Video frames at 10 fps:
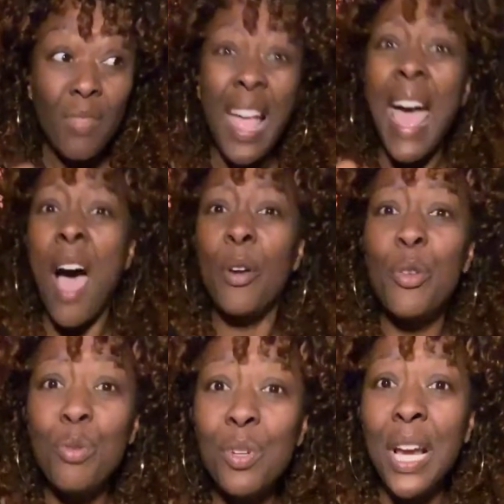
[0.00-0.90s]
How do
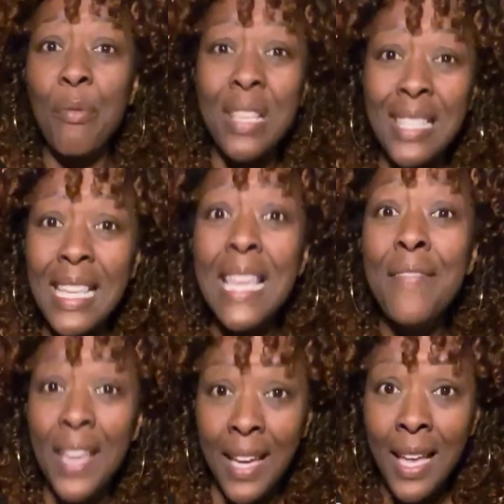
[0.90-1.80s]
you look at
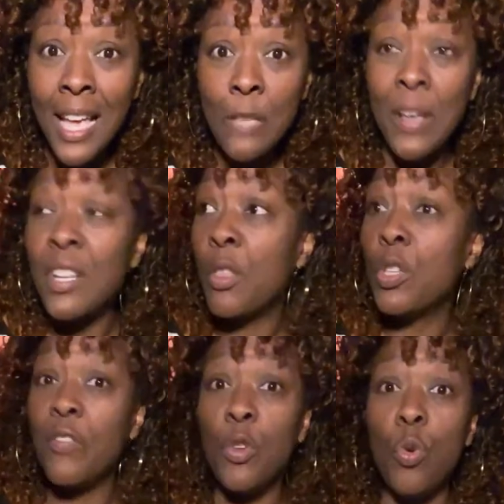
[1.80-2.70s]
receiving, especially those
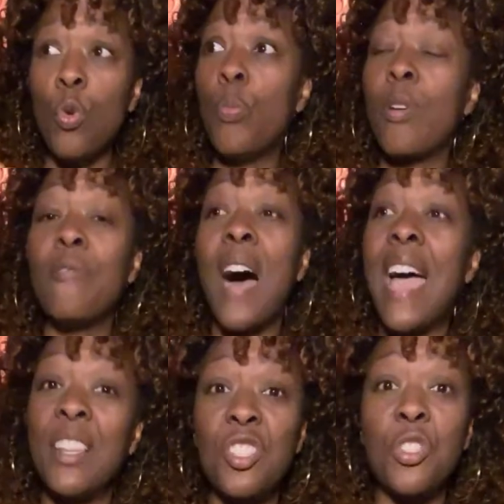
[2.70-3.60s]
of you who provide
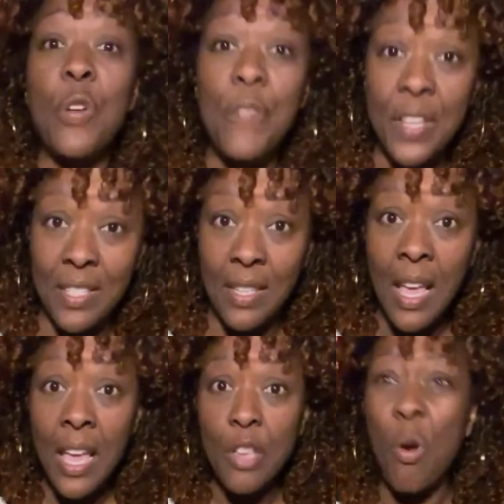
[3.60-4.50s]
a service?
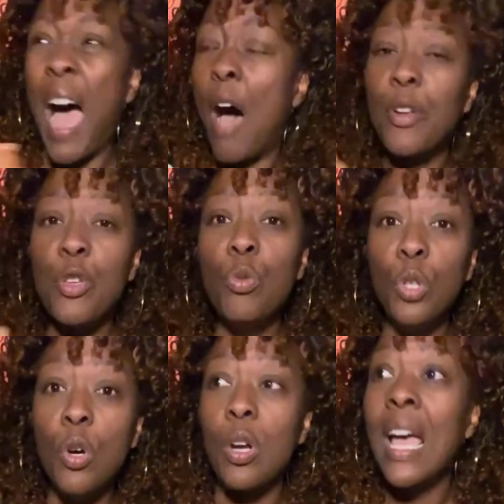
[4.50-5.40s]
How do you
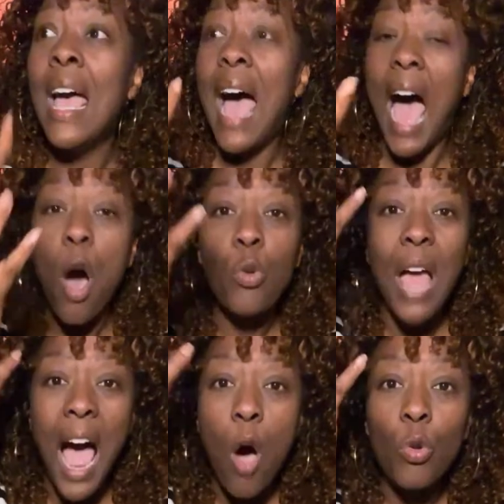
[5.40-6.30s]
look? How
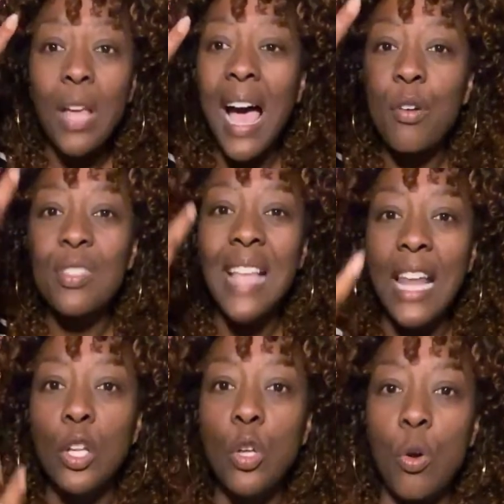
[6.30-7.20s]
does that
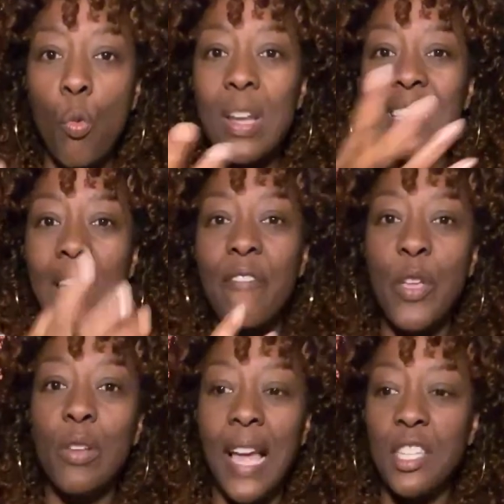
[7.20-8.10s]
look? What does that
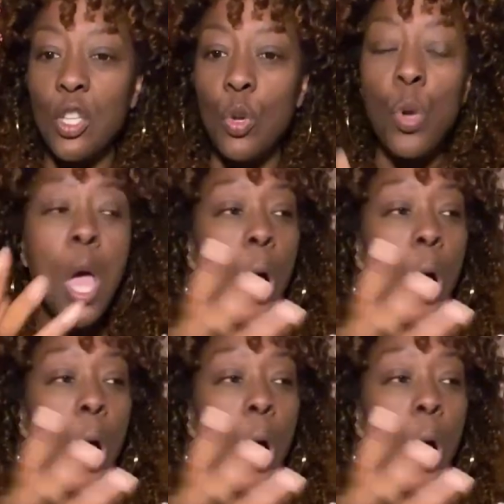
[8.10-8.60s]
feel like to you?